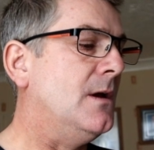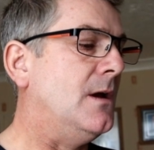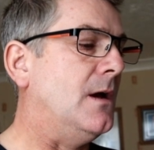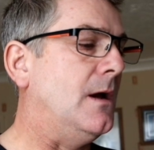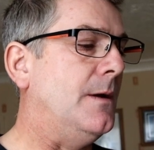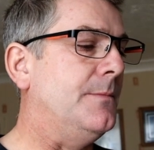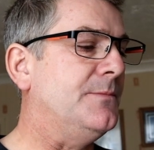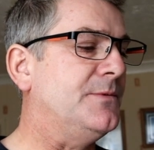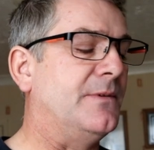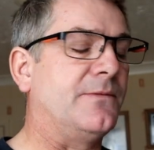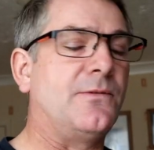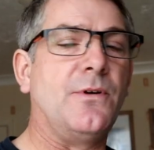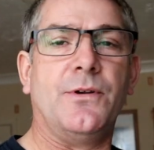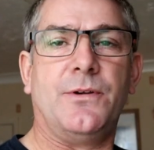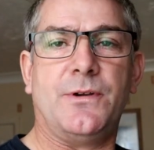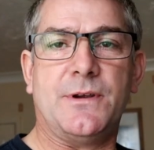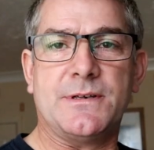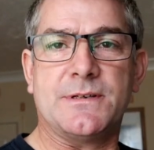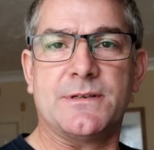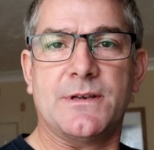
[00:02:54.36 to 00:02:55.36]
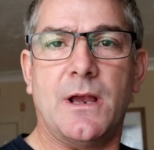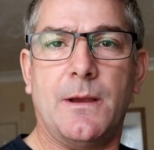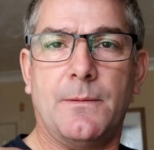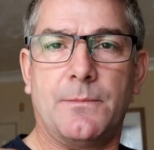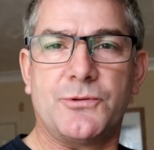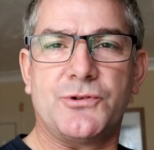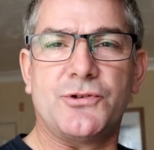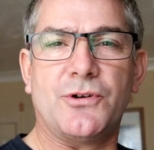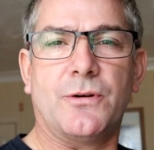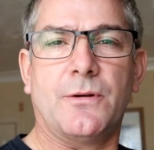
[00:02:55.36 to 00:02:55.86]
Um, so I've got a nice
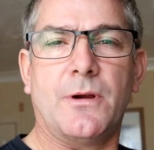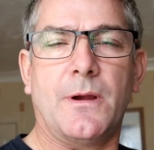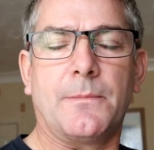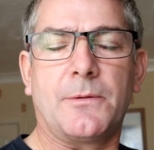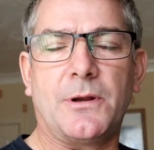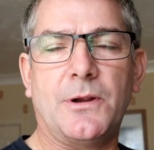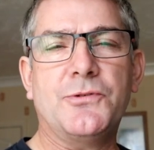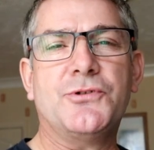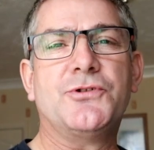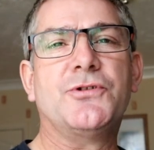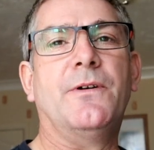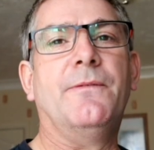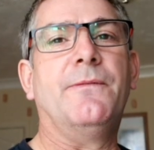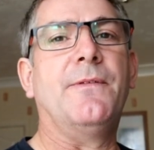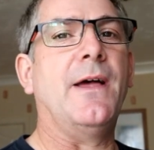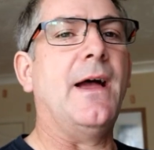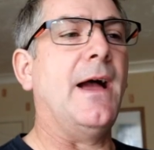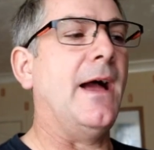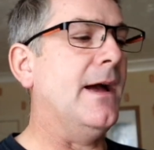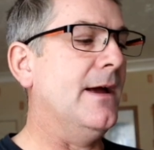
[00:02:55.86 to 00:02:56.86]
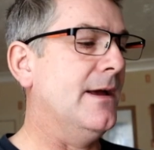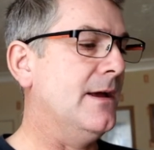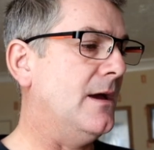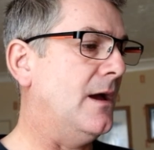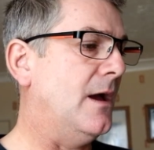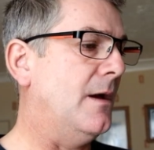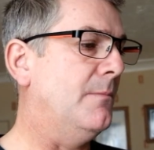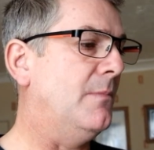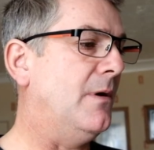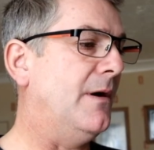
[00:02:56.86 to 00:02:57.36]
up shot, up close shot of that,
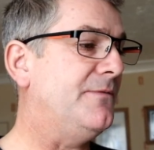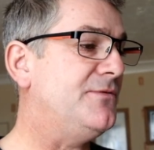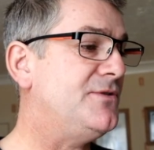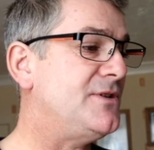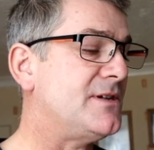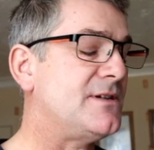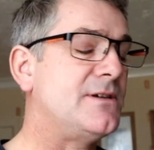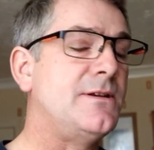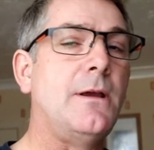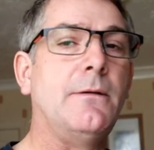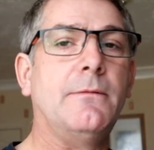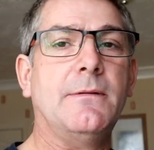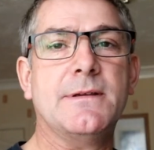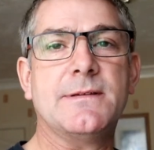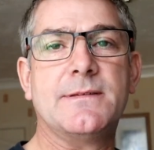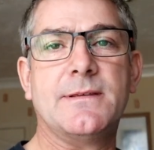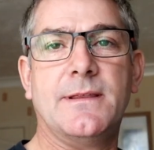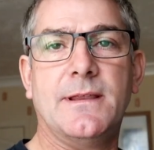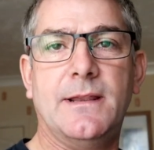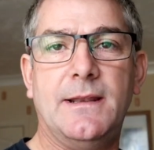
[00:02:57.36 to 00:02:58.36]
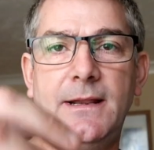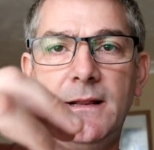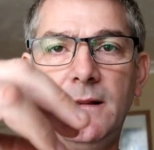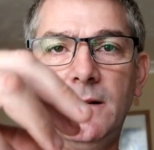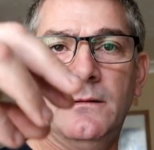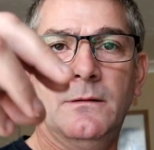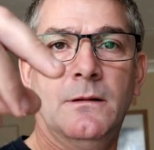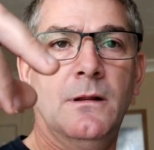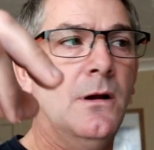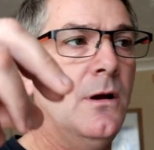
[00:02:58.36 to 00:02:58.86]
um, but I've just noticed that the
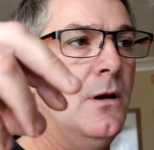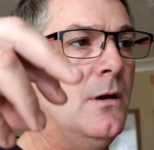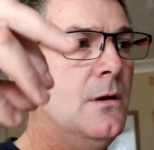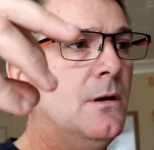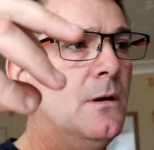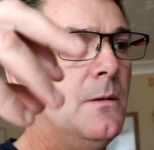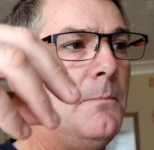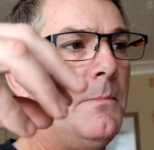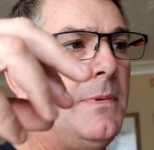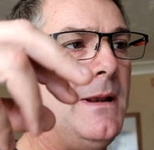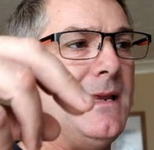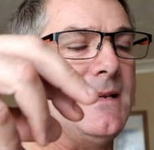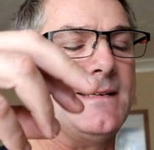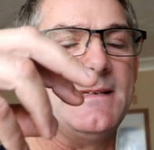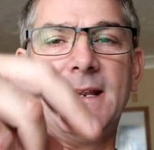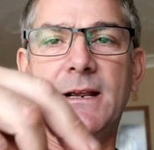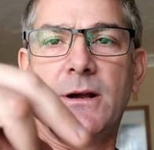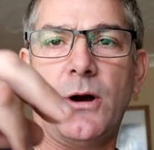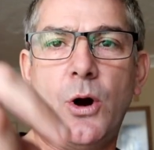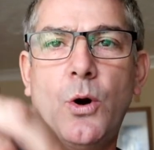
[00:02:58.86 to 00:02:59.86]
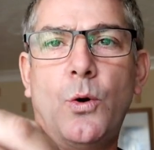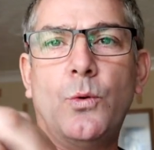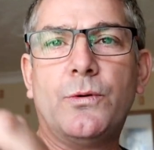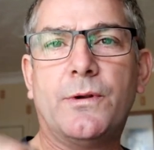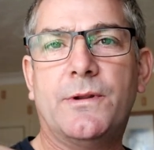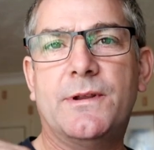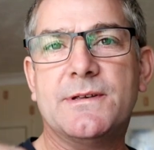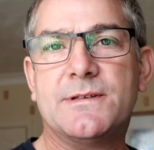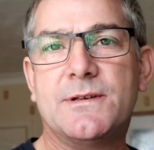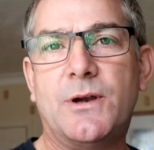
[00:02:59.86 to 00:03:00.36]
little plastic
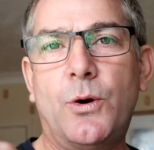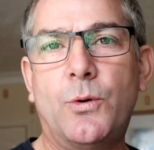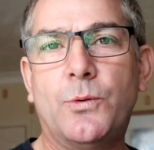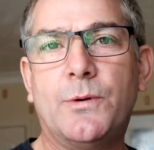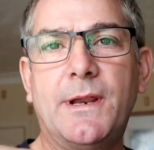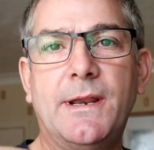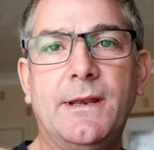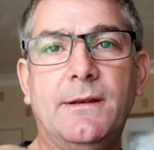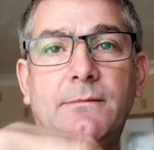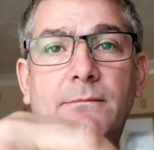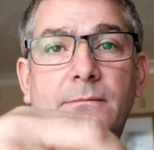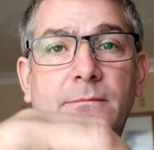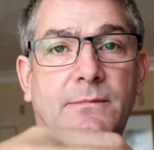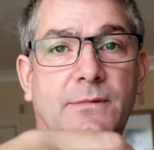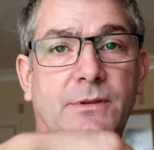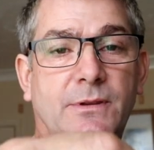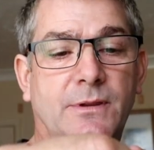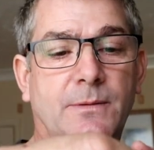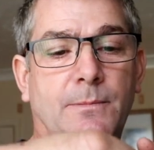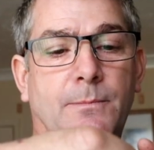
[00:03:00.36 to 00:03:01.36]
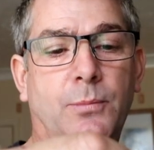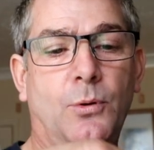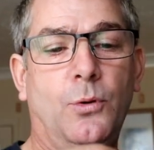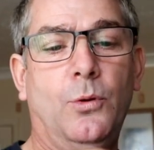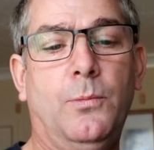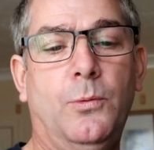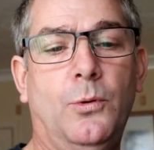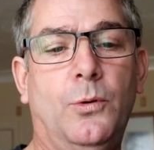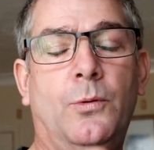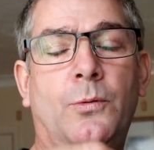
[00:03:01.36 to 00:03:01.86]
holder that's holding the
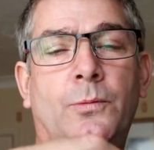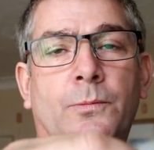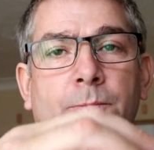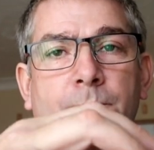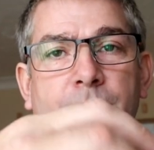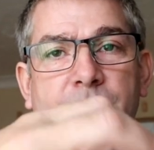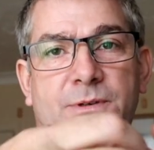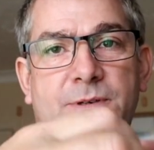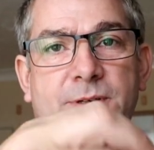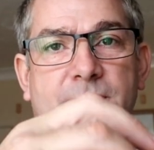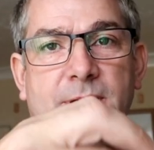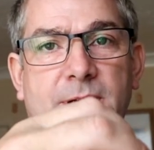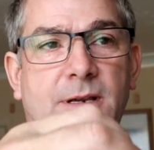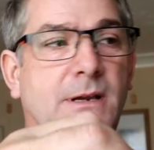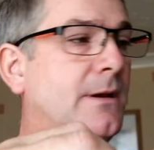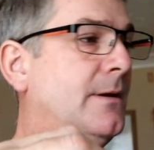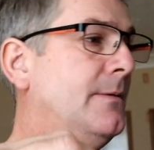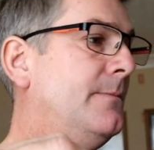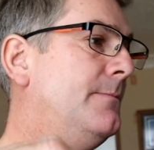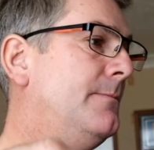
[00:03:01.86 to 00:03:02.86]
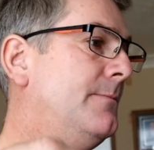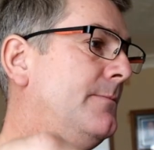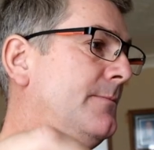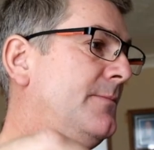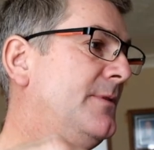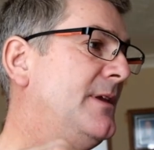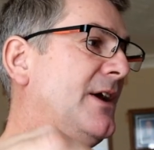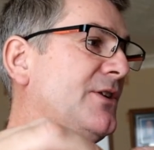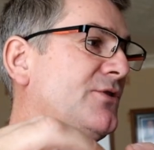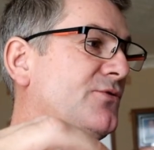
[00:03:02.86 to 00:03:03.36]
bauble to
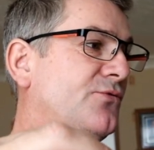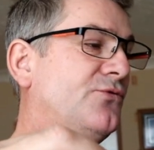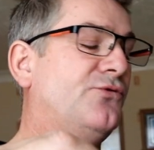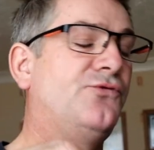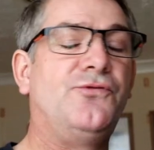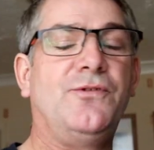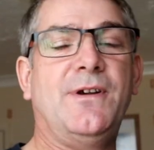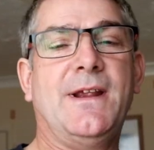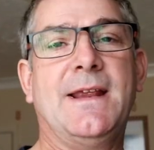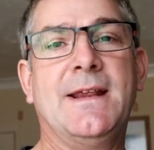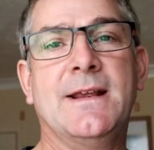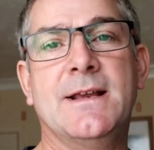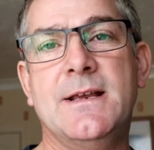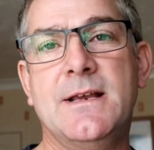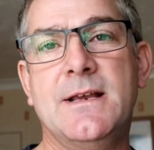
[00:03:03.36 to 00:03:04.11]
the actual tree,